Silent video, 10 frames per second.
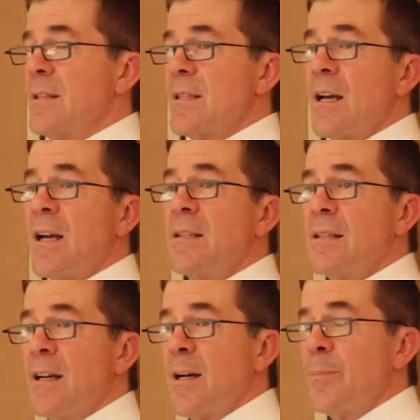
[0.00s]
designed
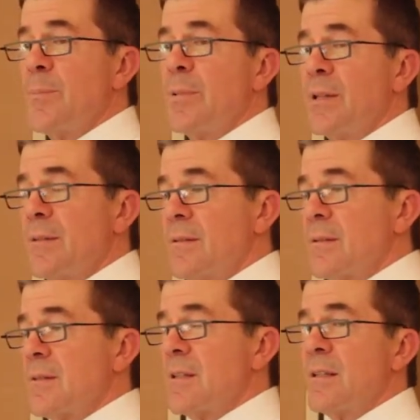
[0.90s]
it up, but
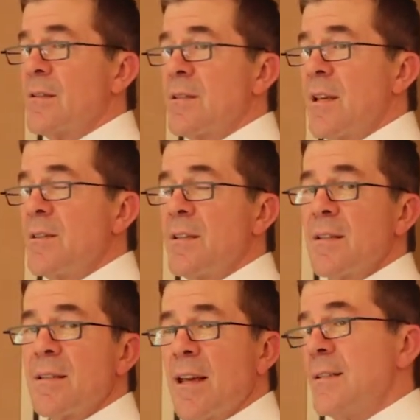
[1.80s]
Steele
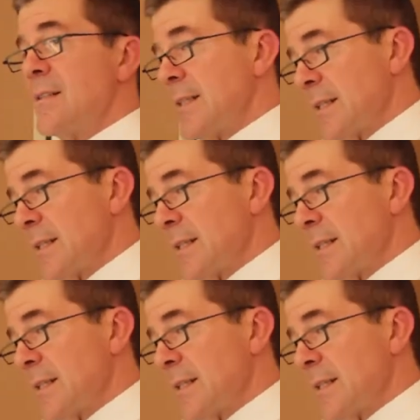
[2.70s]
Associates had to